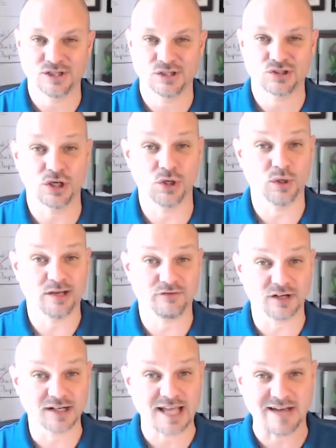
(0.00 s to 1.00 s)
So if
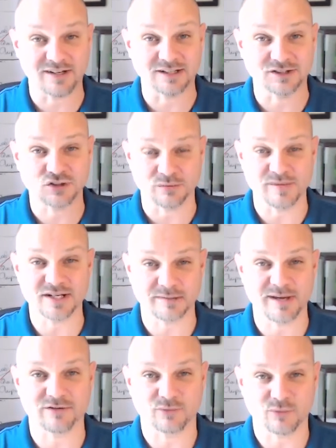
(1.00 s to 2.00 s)
you're going to have a tremendous
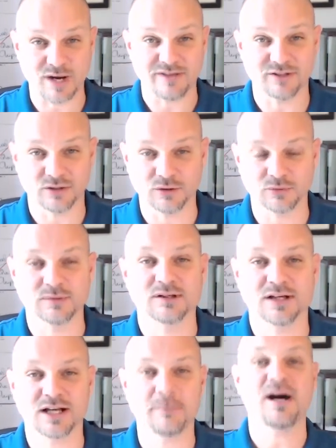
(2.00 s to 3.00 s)
amount of revenue
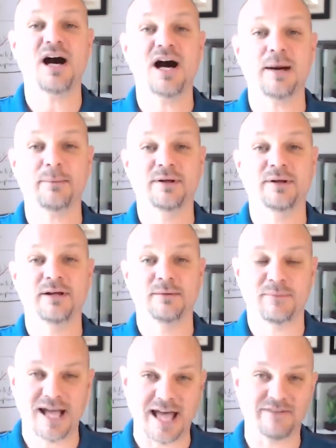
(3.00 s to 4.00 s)
come up
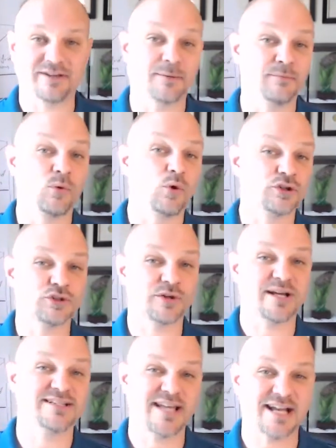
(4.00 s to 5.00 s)
by having more
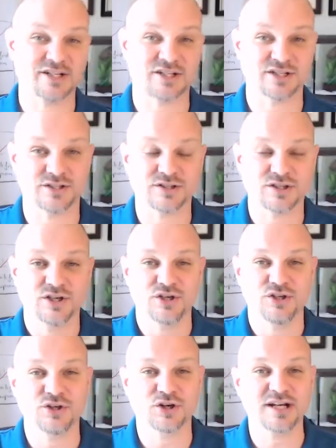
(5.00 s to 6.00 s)
transactions,
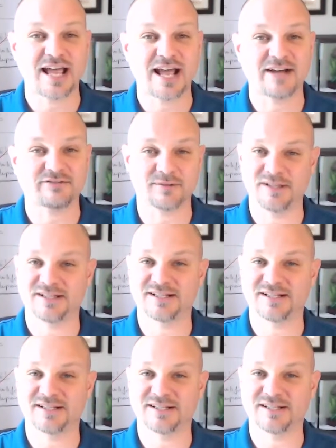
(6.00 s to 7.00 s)
you're going to have to be
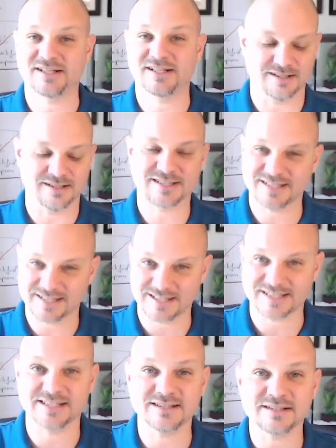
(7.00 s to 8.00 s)

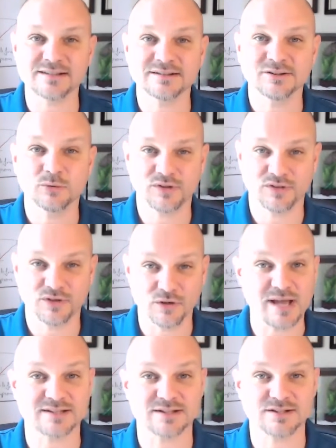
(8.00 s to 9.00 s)
consistent with your
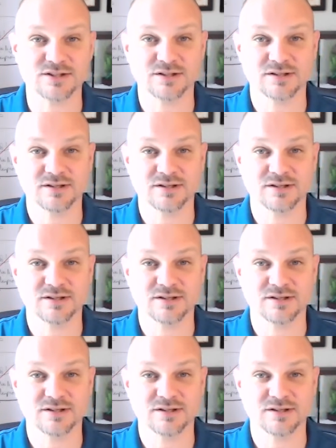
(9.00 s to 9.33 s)
message.